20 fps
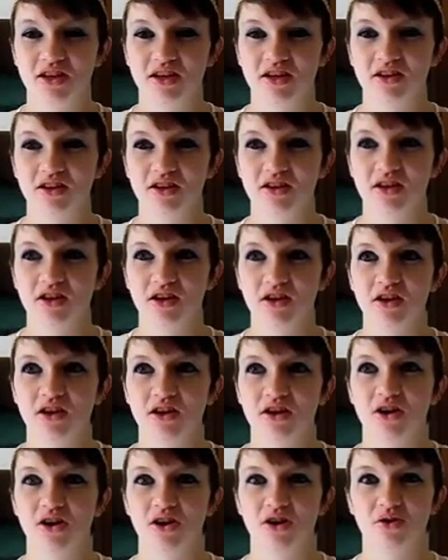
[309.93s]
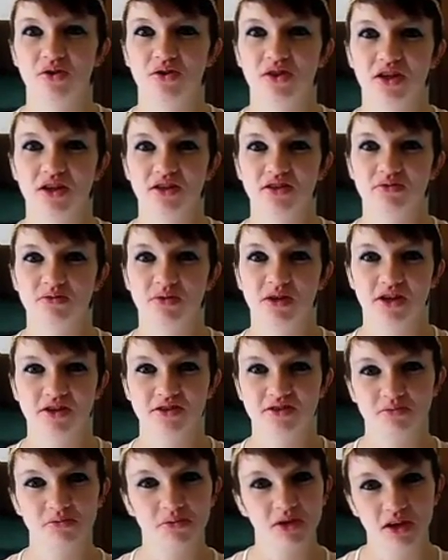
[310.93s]
think, oh, that's
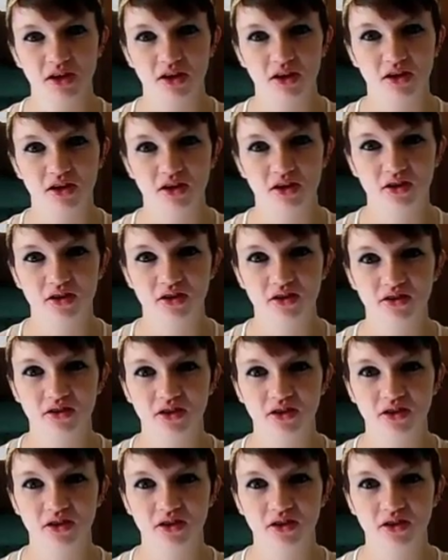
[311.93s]
because of me.